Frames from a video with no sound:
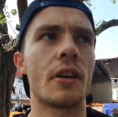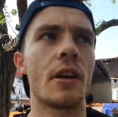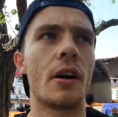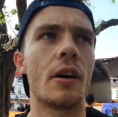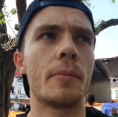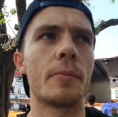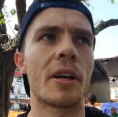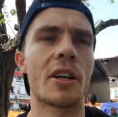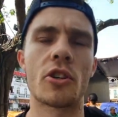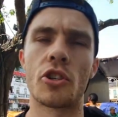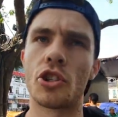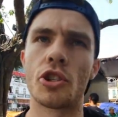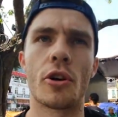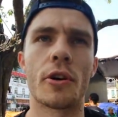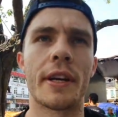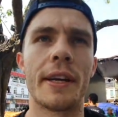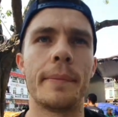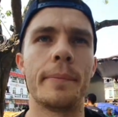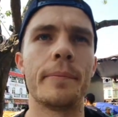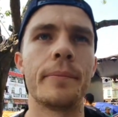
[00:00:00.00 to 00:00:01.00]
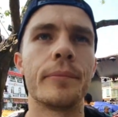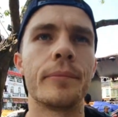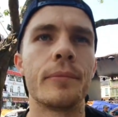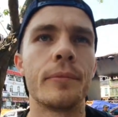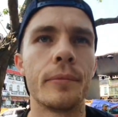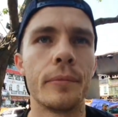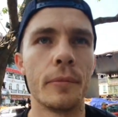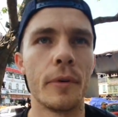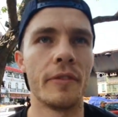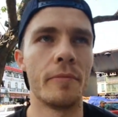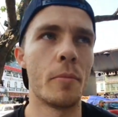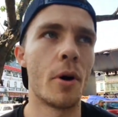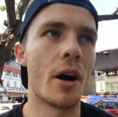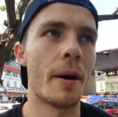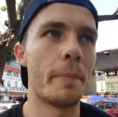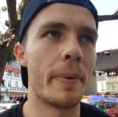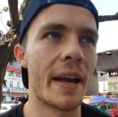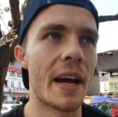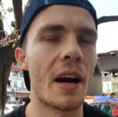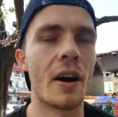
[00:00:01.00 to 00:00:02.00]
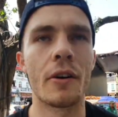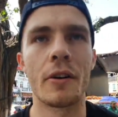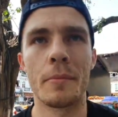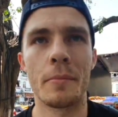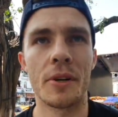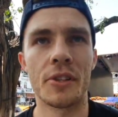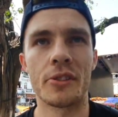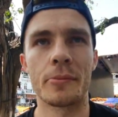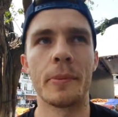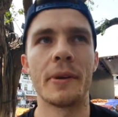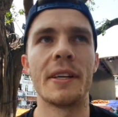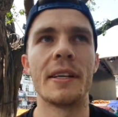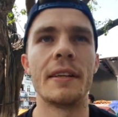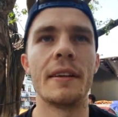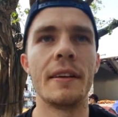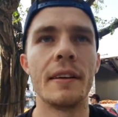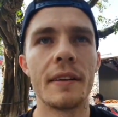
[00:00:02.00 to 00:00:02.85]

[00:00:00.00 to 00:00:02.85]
And I'm gonna shock him with my power and my speed.